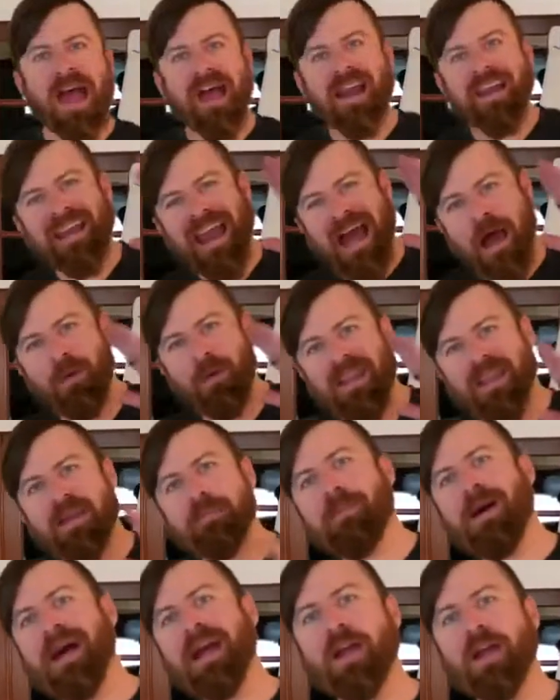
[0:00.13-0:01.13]
Now,
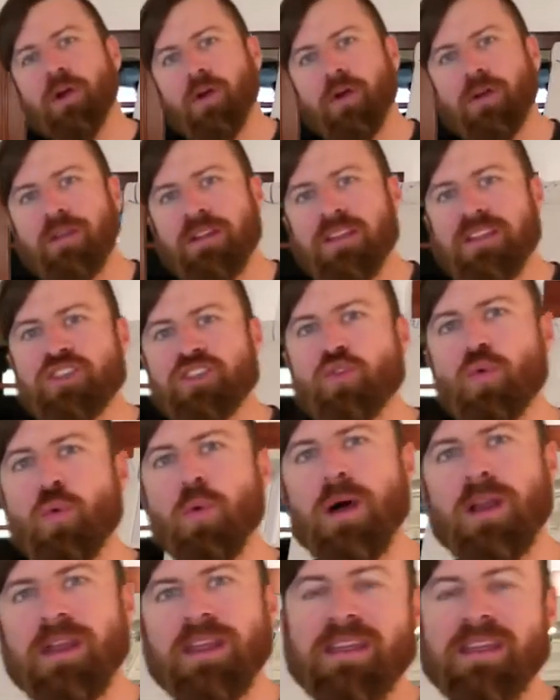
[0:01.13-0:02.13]
in my early
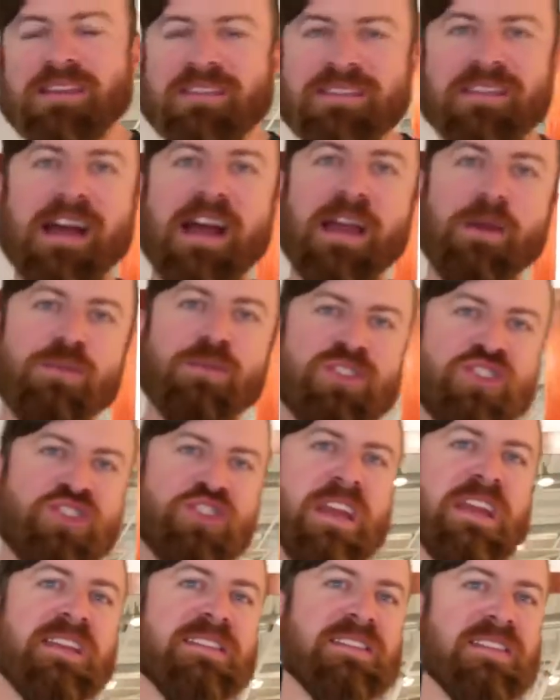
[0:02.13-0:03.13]
20s, I was
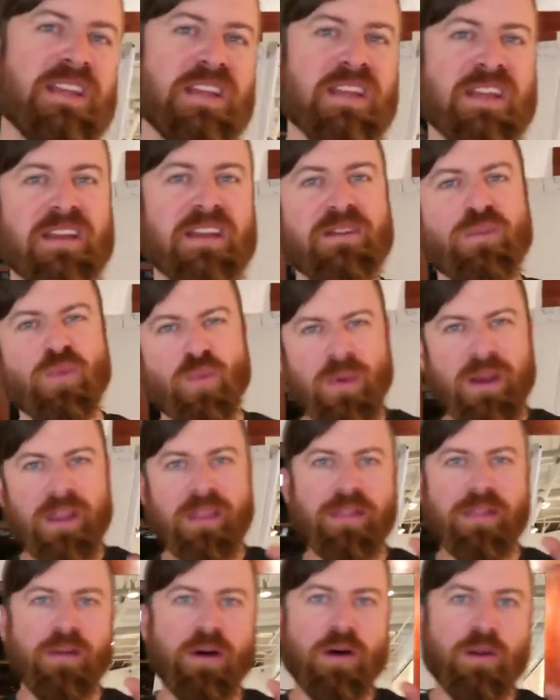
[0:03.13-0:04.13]
chasing what I
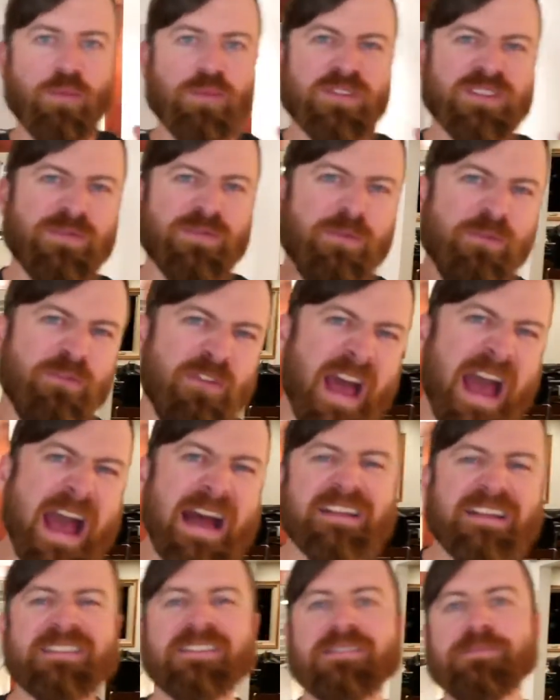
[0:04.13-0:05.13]
thought was fast